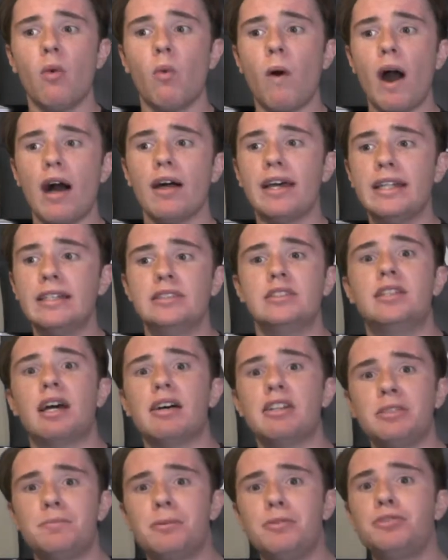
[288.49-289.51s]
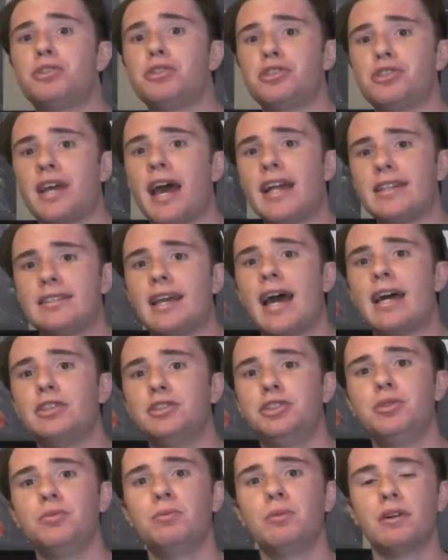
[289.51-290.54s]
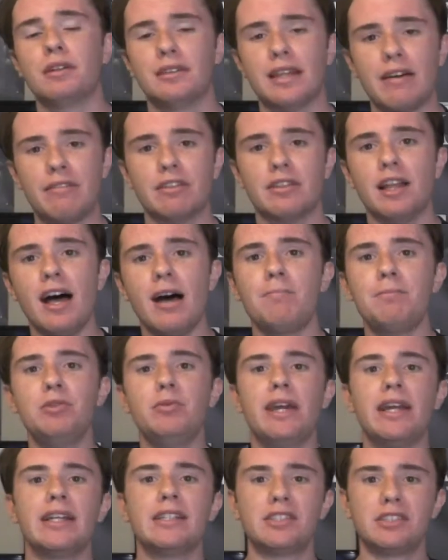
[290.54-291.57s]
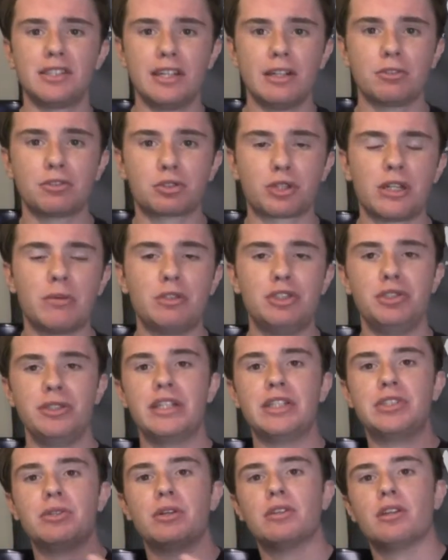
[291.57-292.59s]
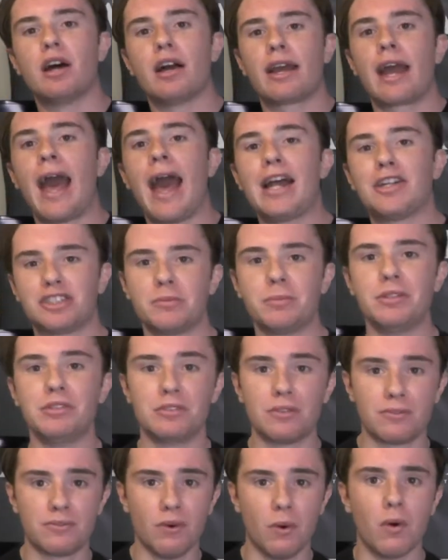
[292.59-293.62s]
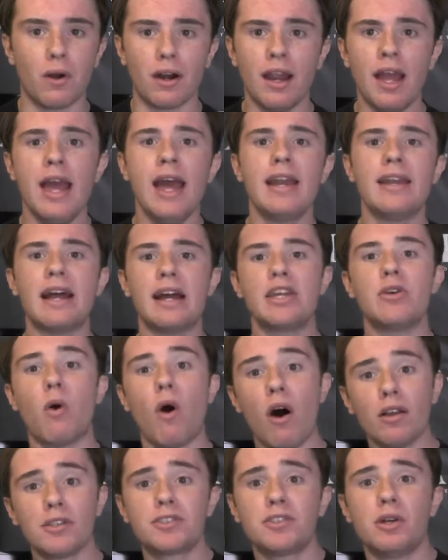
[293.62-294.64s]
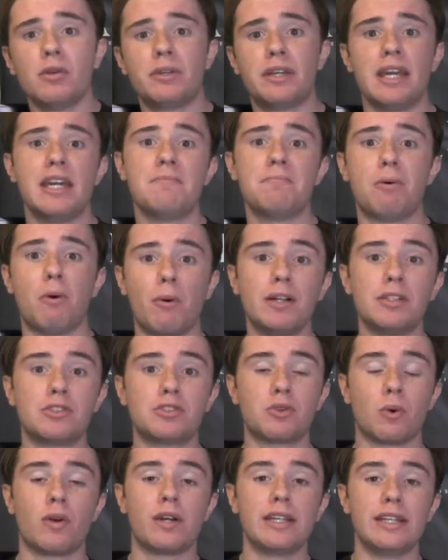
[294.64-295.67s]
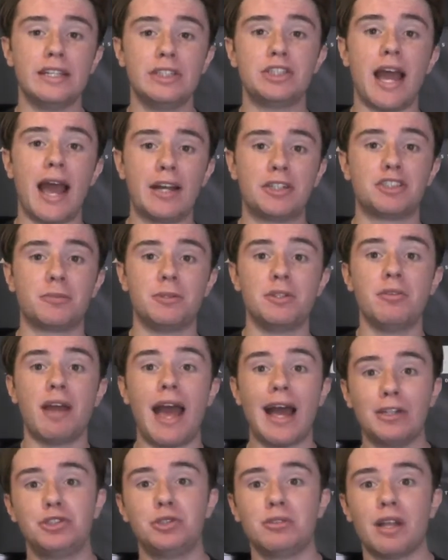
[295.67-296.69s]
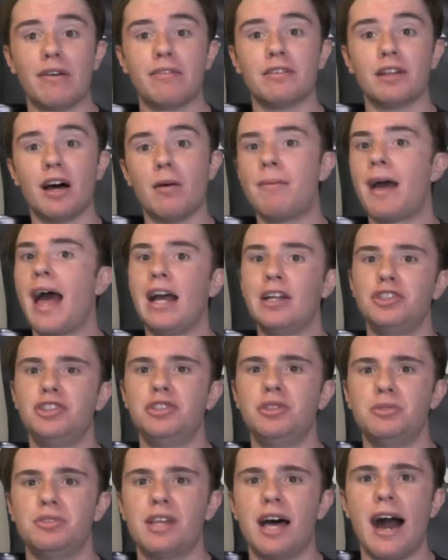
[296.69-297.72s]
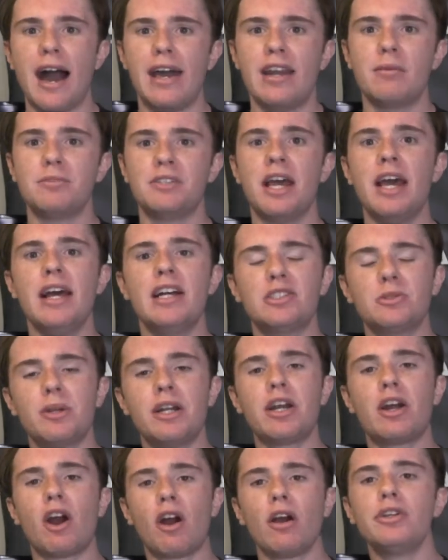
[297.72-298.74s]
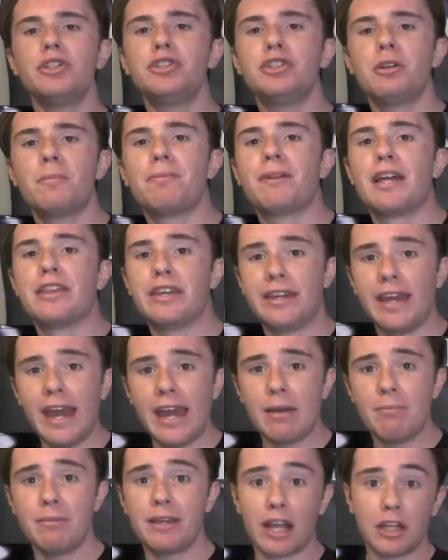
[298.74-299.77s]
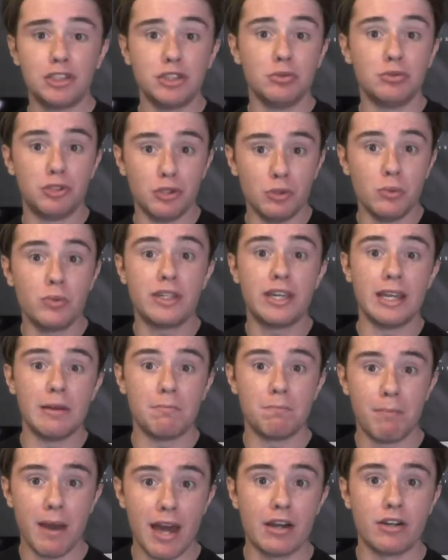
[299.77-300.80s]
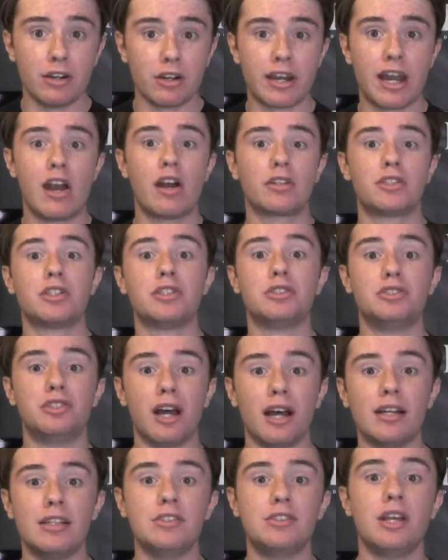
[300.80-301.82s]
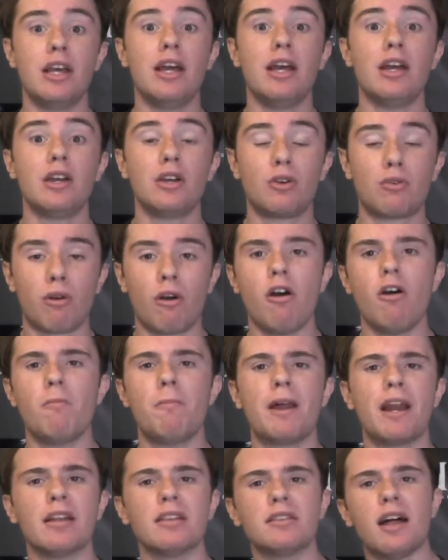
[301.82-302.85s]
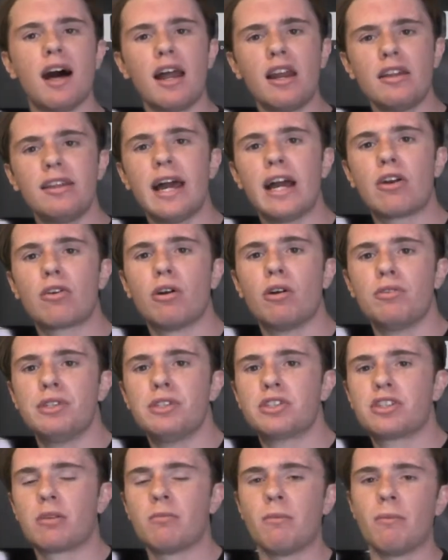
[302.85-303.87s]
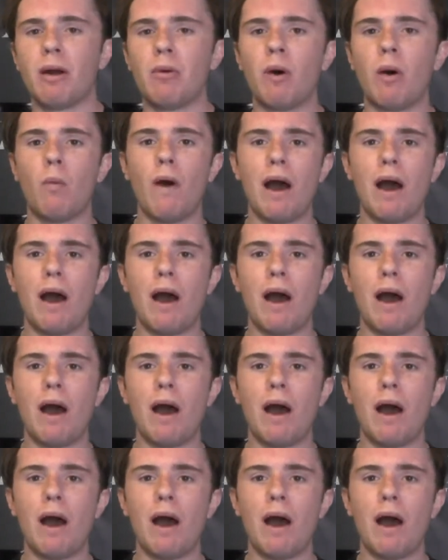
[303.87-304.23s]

While it does boost your stats as you level up, you get a skill tree which you get to unlock attributes for. Now you also get points toward each attribute as you level up, as you use the items, so it encourages you to play the game because you do get better. Your character does grow, but a lot of that growth is determined by what